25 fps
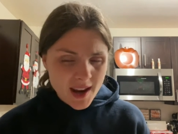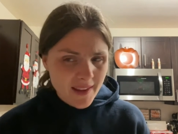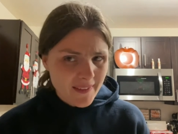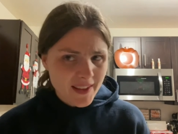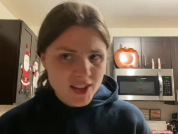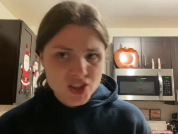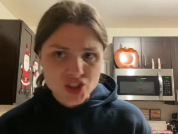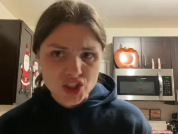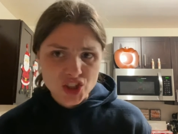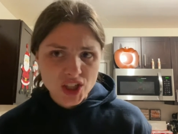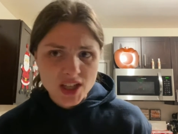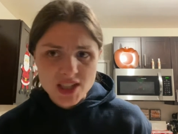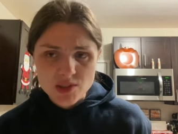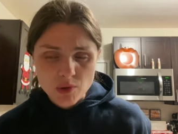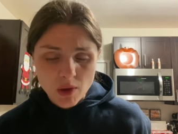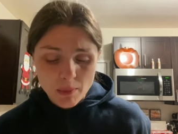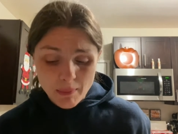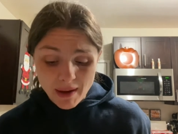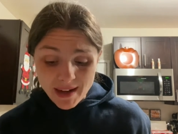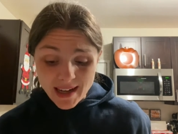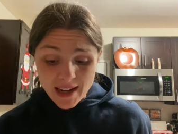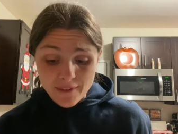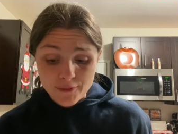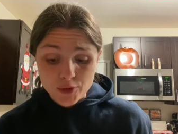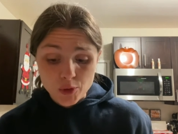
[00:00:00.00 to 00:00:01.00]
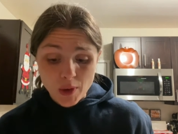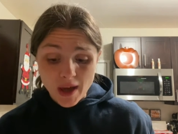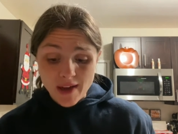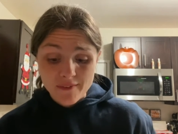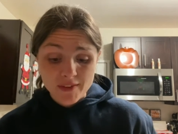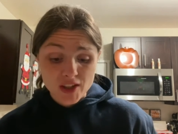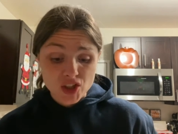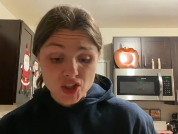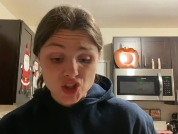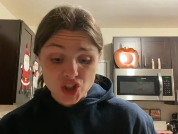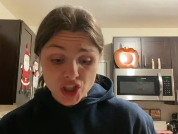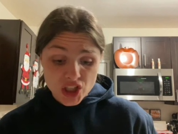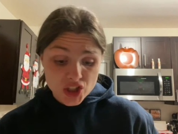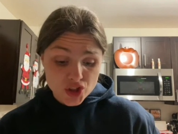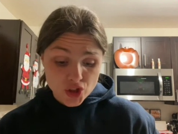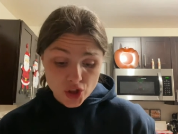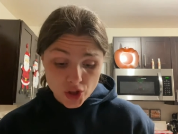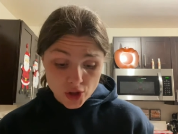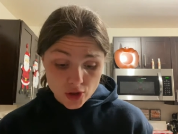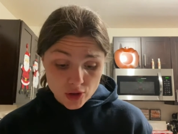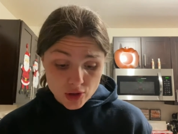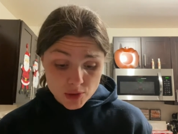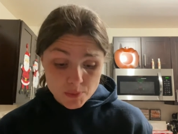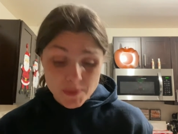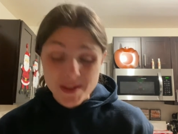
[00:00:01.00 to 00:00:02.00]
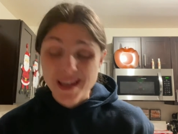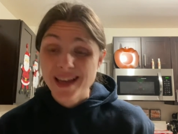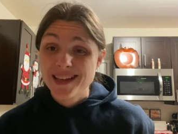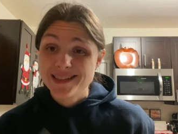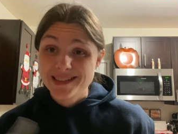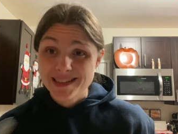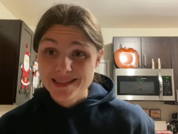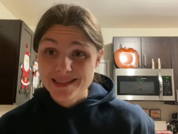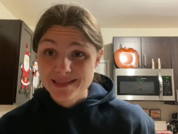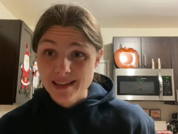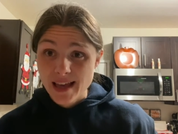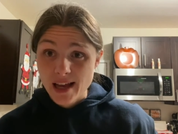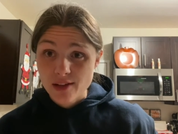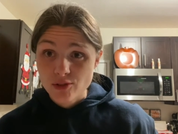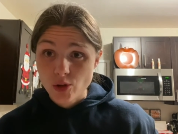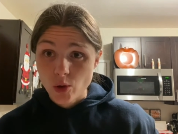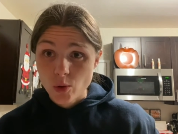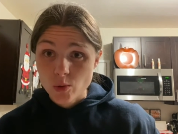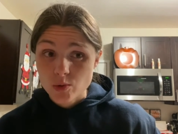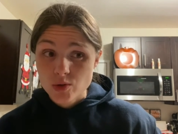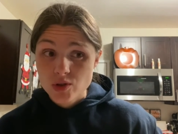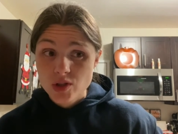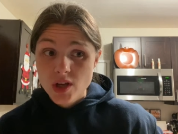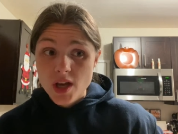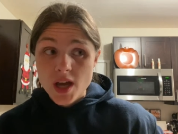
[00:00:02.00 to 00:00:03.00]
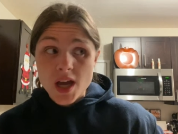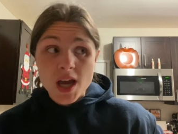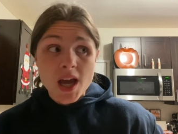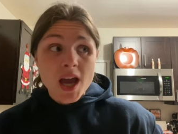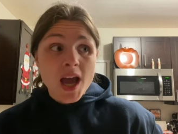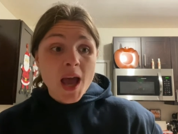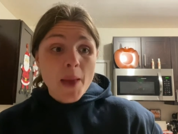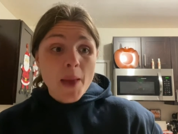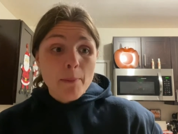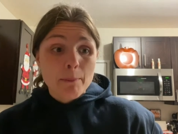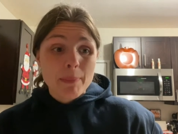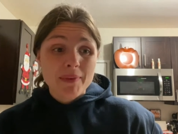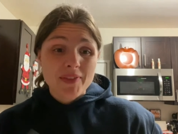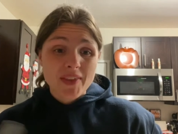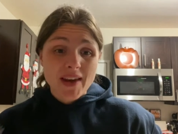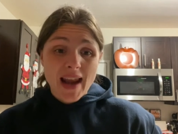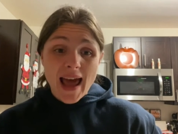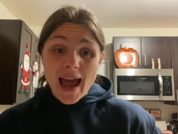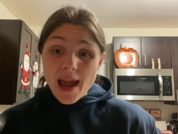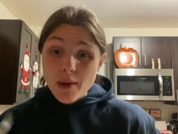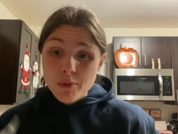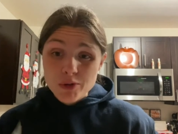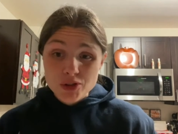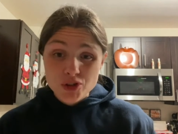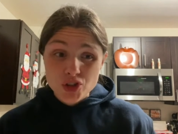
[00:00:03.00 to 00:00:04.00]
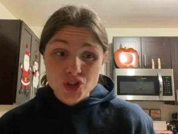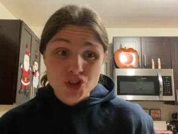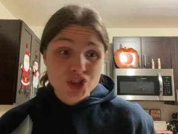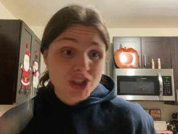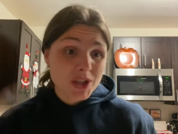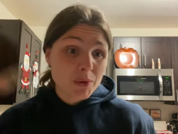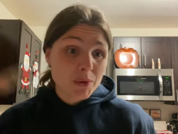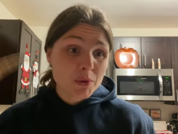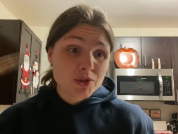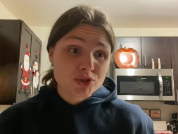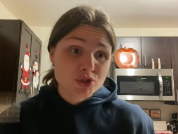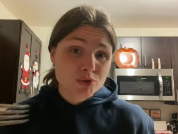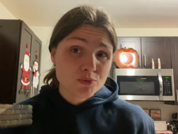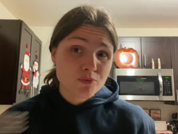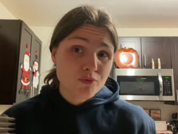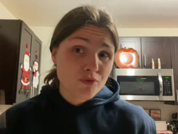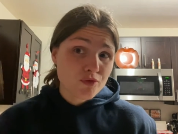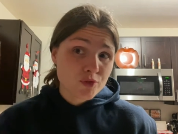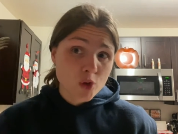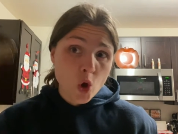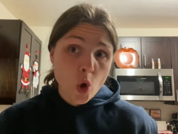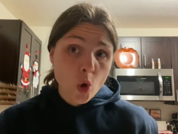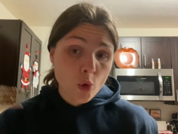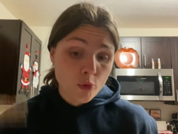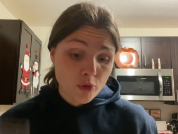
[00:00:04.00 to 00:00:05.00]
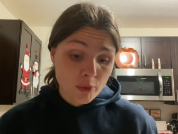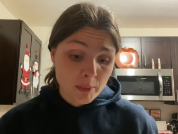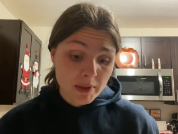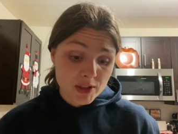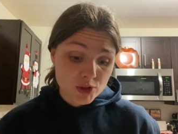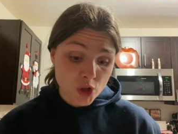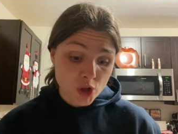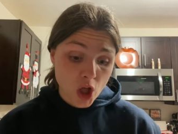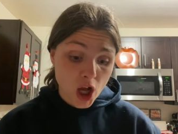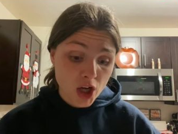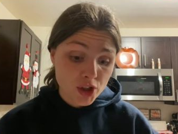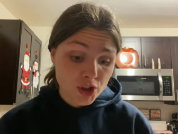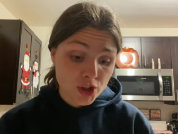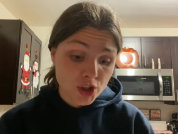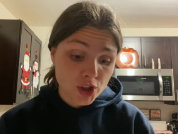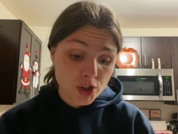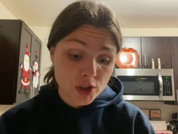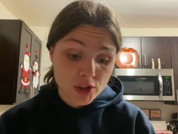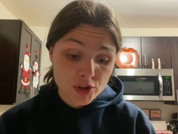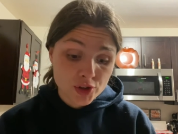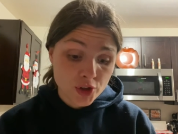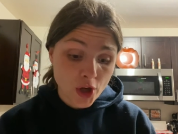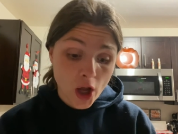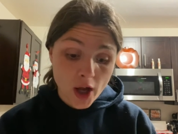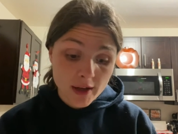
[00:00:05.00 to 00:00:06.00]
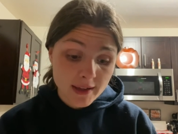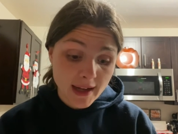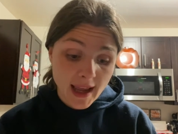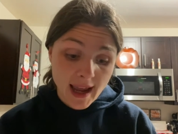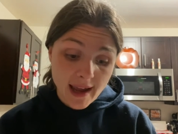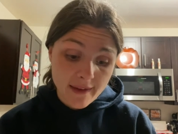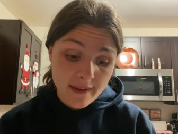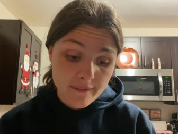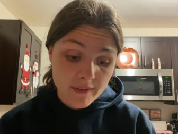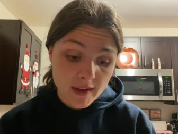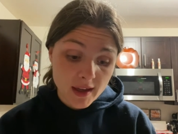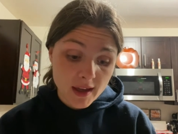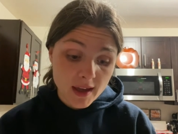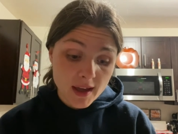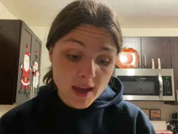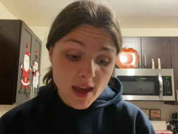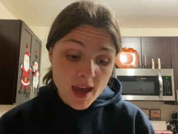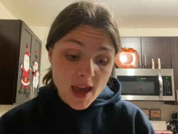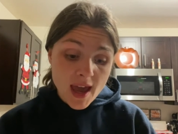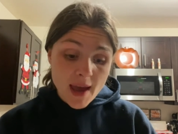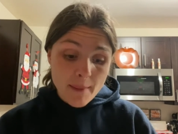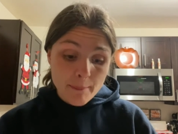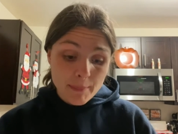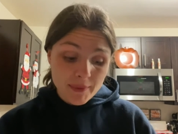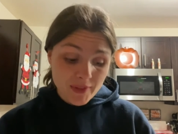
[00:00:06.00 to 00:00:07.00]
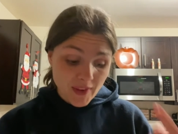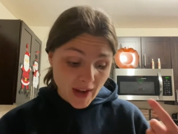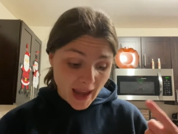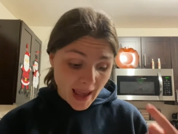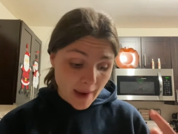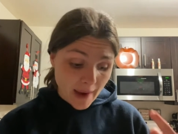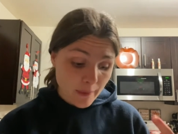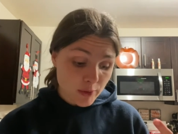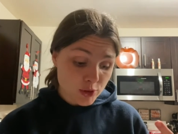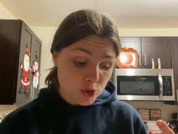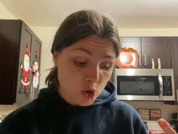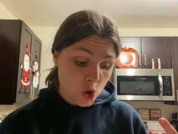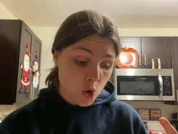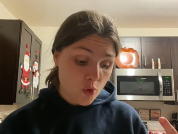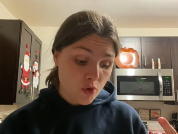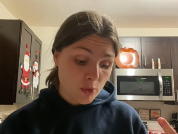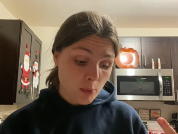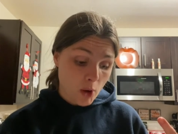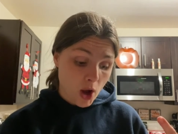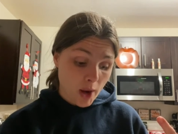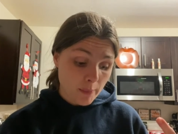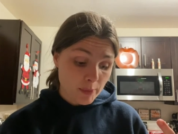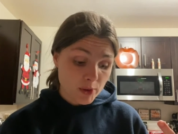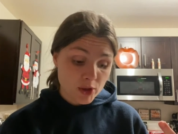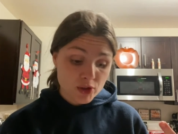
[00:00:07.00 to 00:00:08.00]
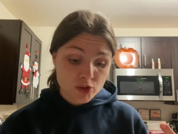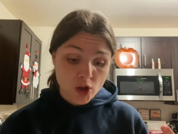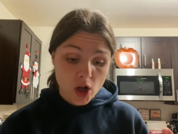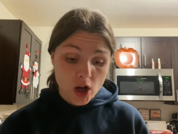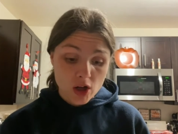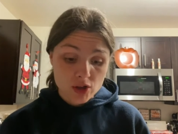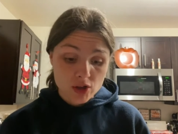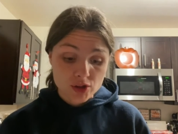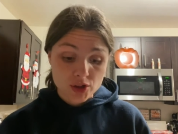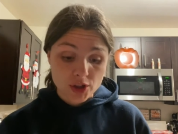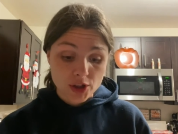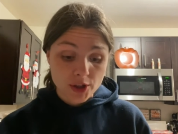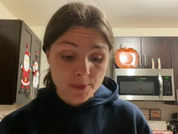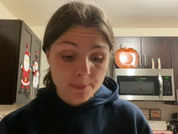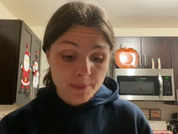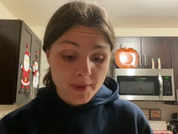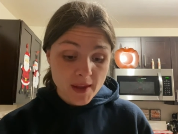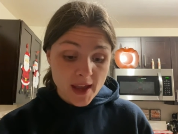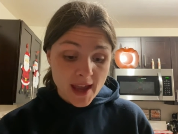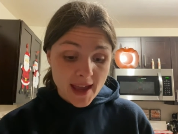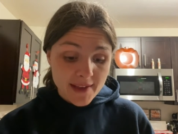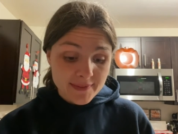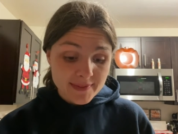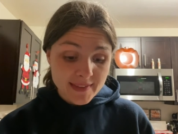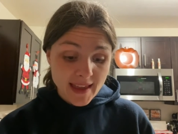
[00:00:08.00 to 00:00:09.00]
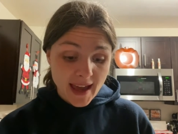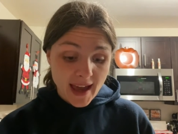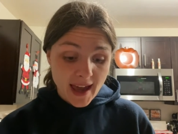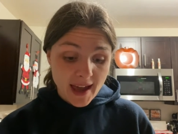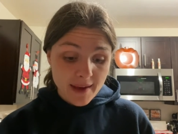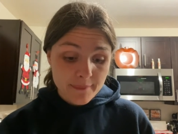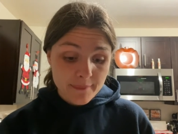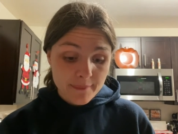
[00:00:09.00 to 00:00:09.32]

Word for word: Like, she doesn't want my nephew having cheese curls because he's lactose. But then I was, she was told from his doctor not to have it. But then I was told from Aubree's doctor that